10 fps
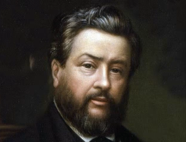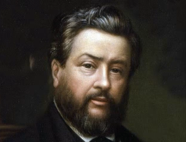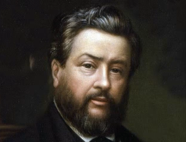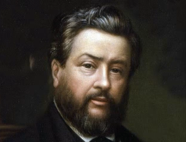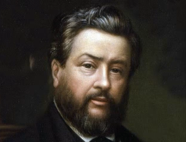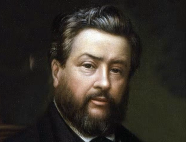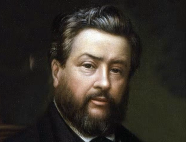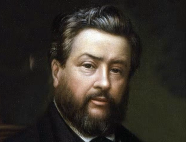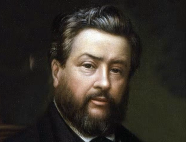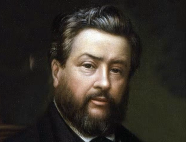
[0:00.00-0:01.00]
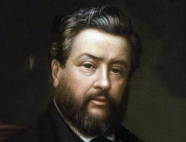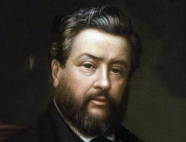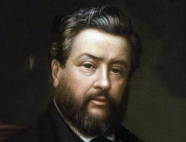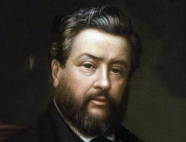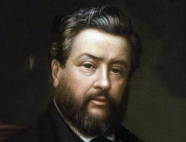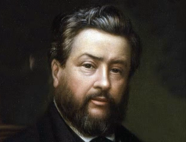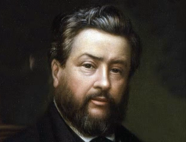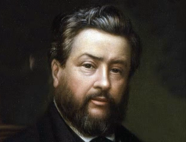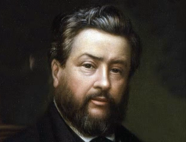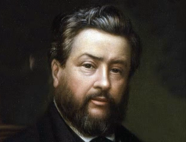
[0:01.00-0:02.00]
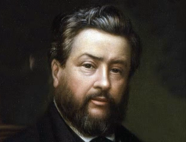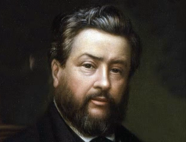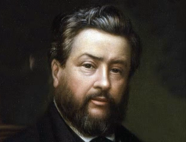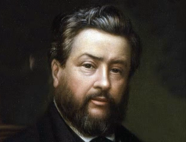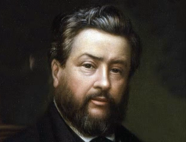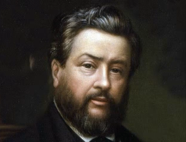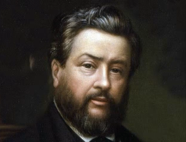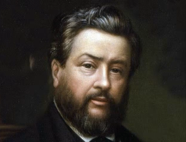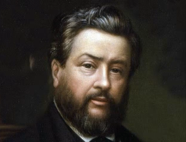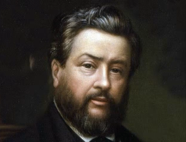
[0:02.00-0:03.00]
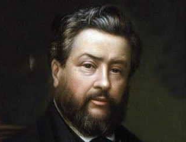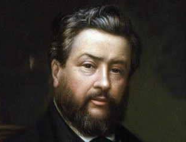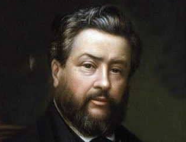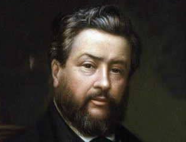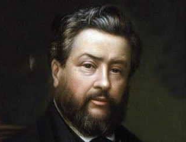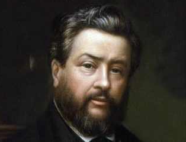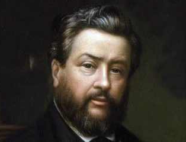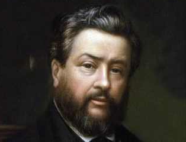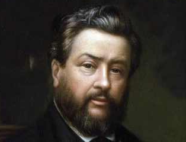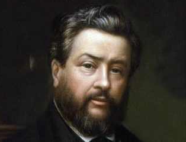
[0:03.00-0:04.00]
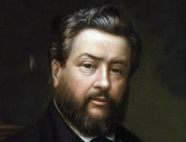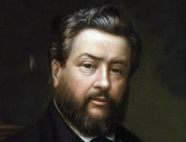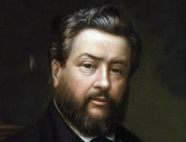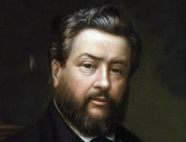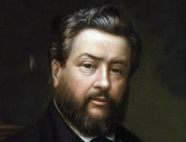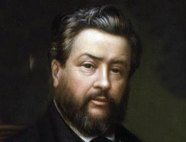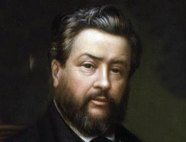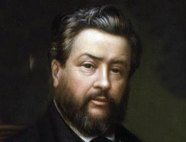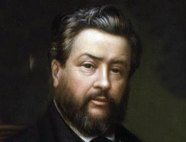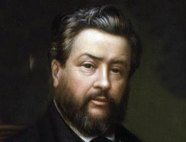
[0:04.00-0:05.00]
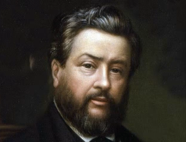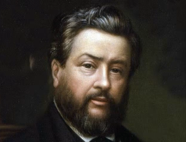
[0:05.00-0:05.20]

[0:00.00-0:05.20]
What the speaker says: The face doesn't move, so there is nothing to read.